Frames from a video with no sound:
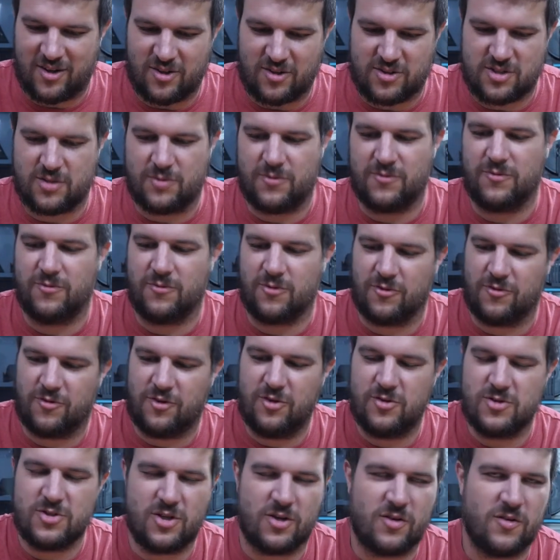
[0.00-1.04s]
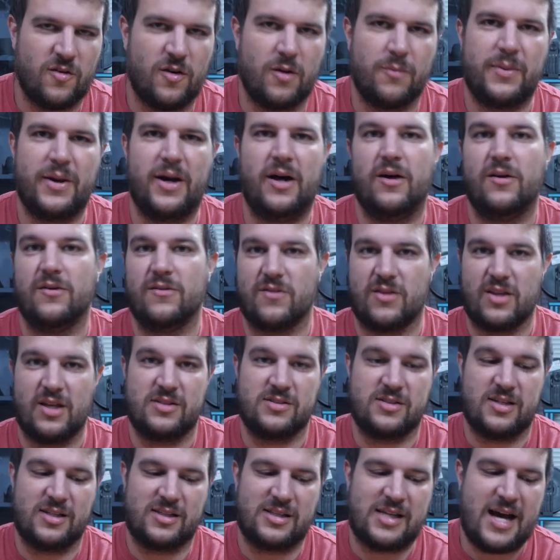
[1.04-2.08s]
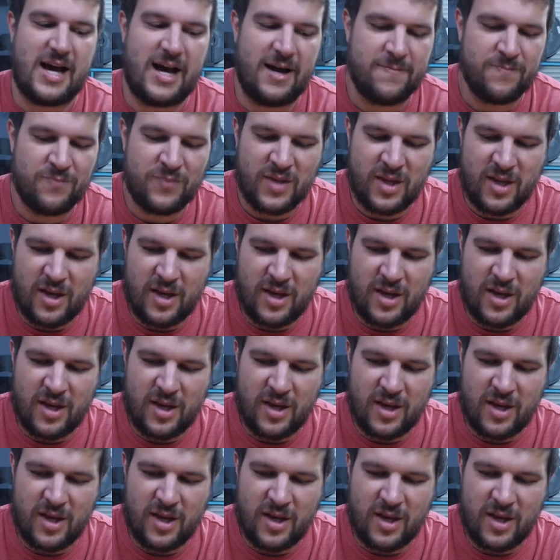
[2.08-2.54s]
some reviews under our belt and things like that.